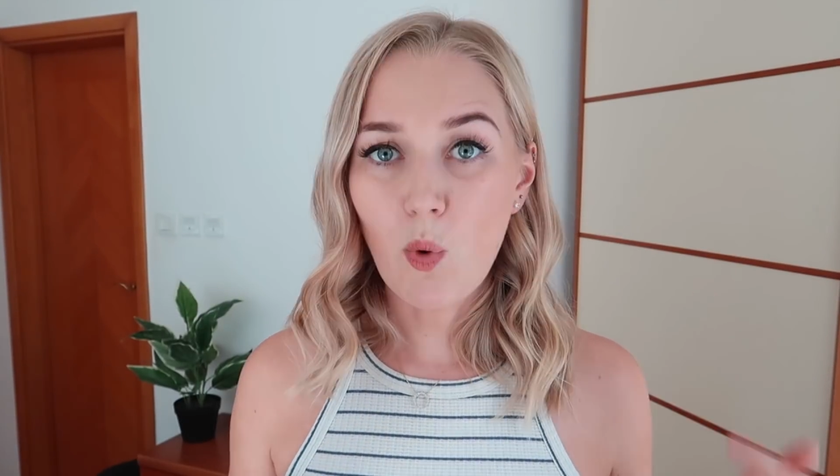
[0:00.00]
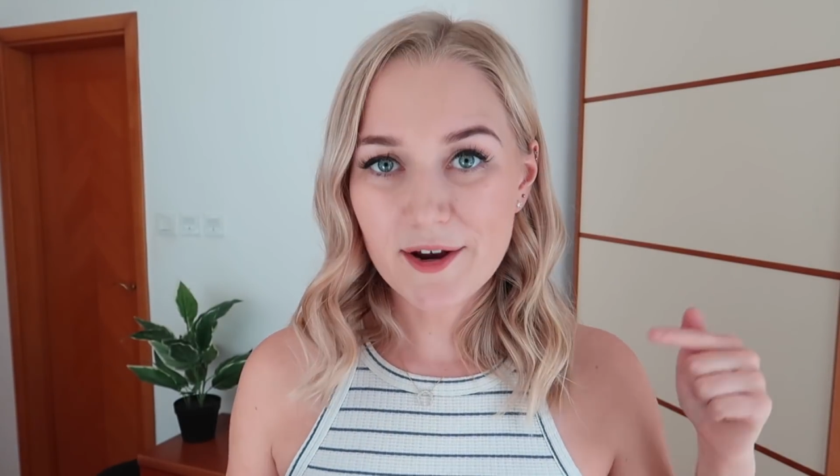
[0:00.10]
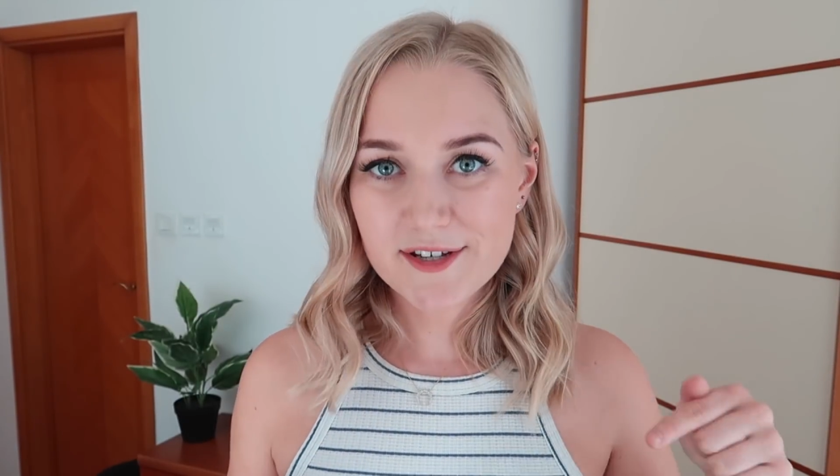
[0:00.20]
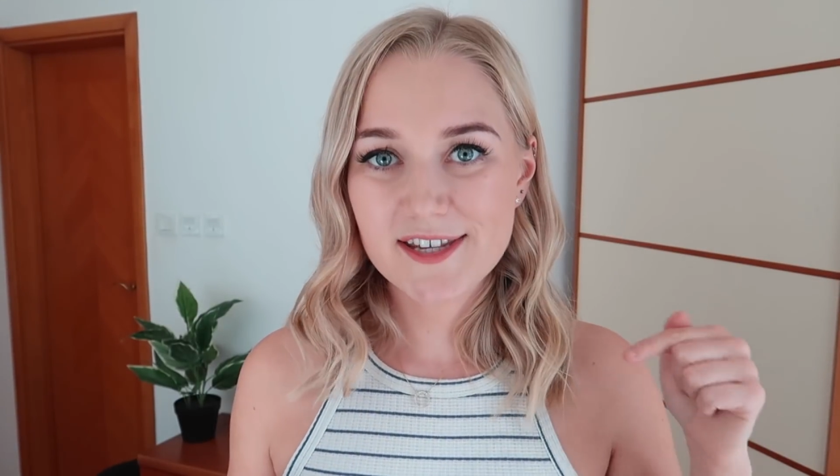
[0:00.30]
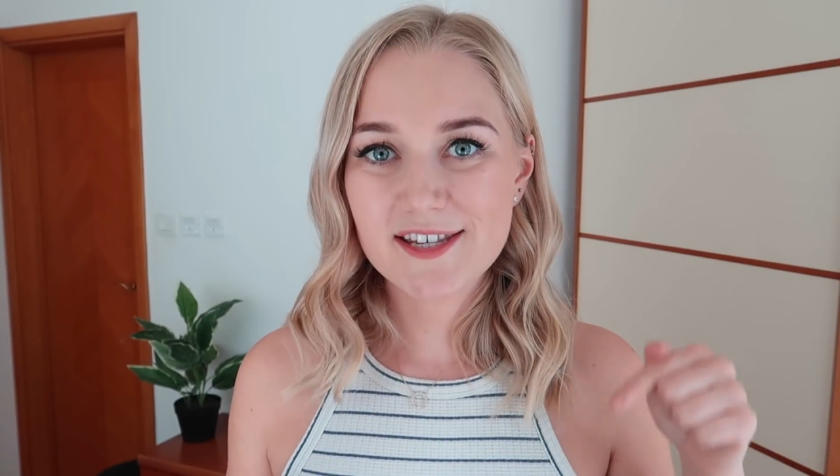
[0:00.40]
why
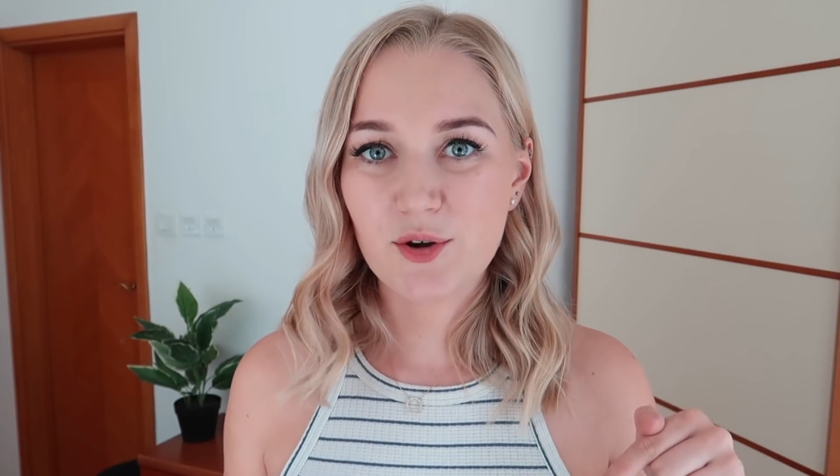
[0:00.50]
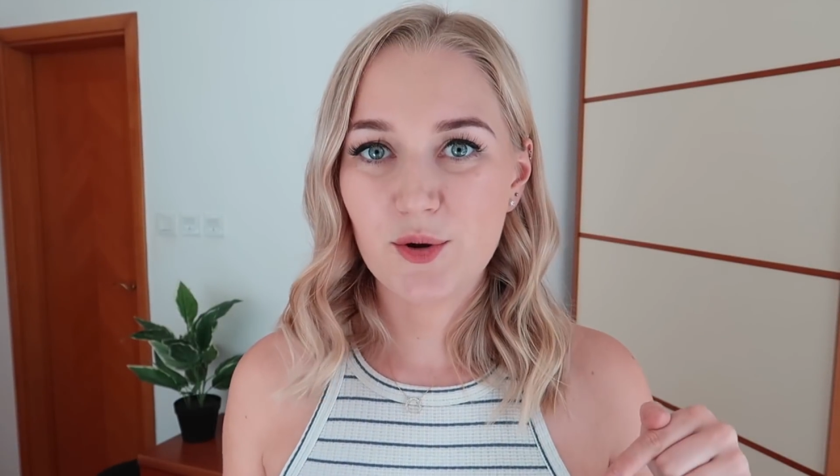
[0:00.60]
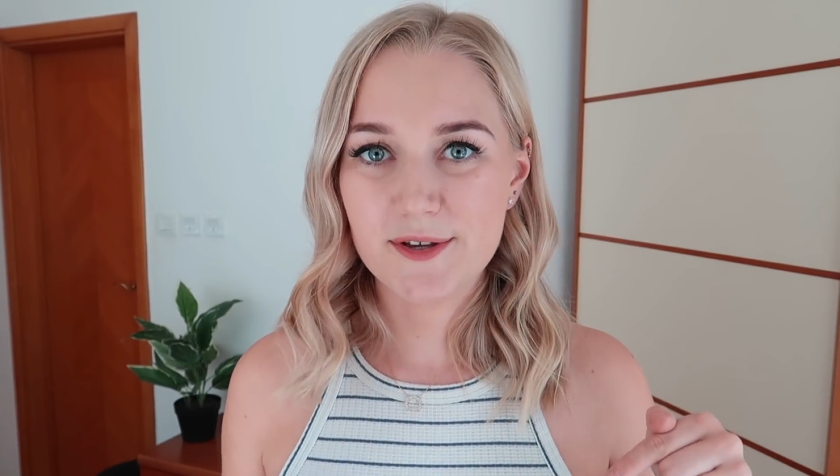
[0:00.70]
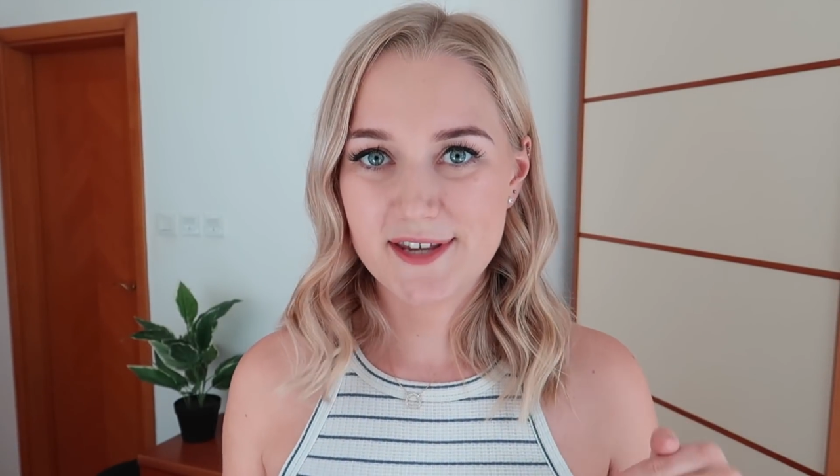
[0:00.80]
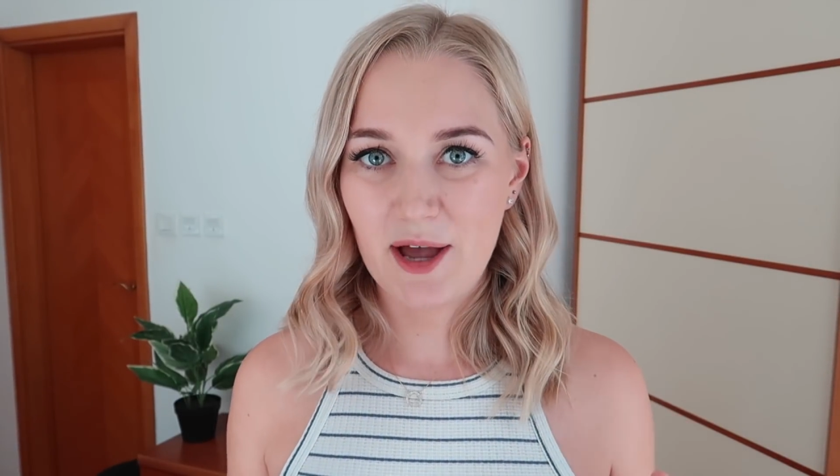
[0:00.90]
does this
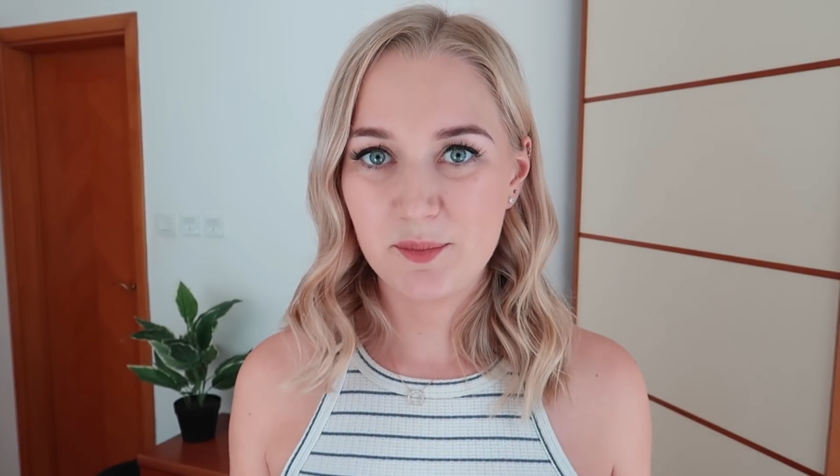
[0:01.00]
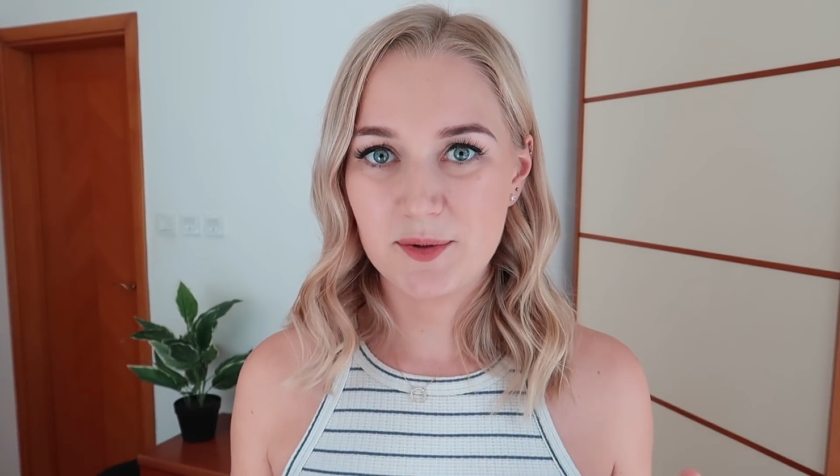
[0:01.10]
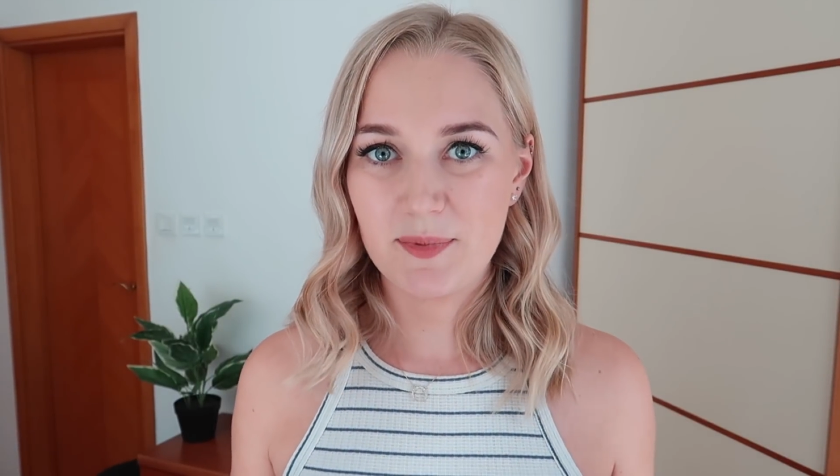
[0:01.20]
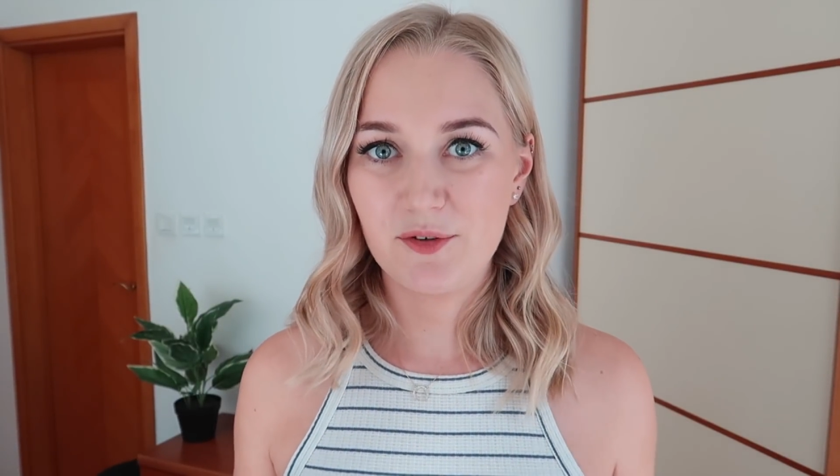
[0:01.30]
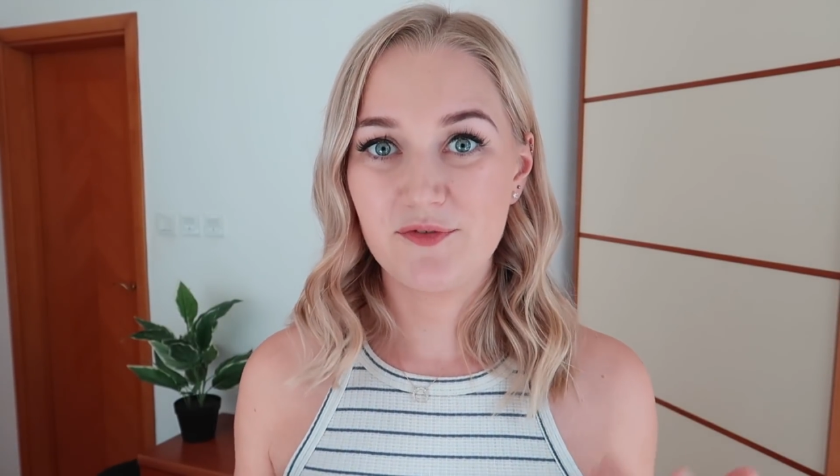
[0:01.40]
course help to build